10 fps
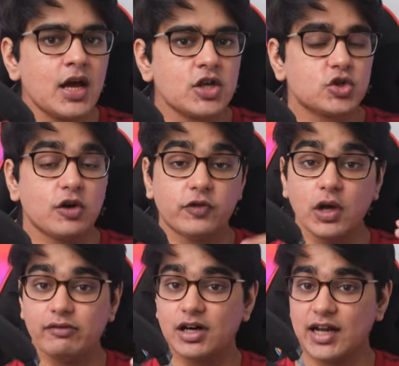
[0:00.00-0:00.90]
So if you
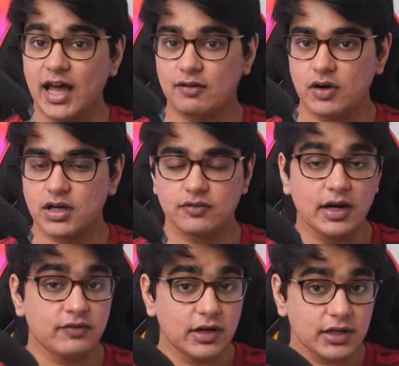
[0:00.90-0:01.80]
have a DAC with
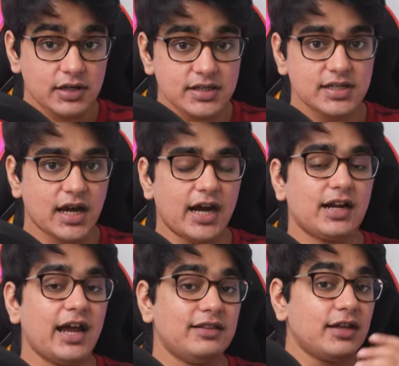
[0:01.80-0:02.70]
different filters, I'd
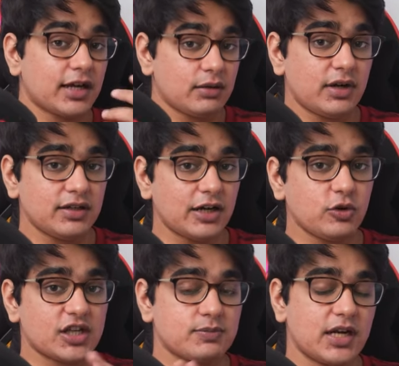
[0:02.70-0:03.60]
highly recommend that you
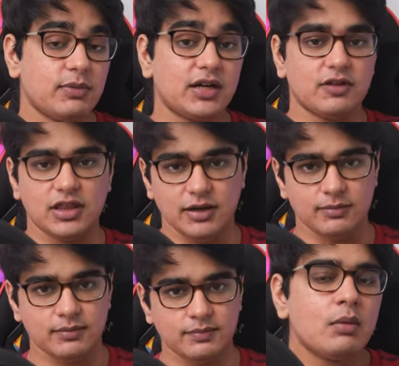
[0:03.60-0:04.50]
experiment with
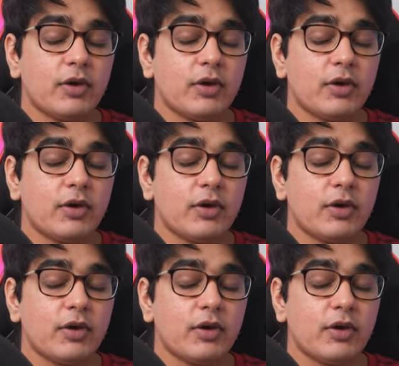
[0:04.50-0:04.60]
them.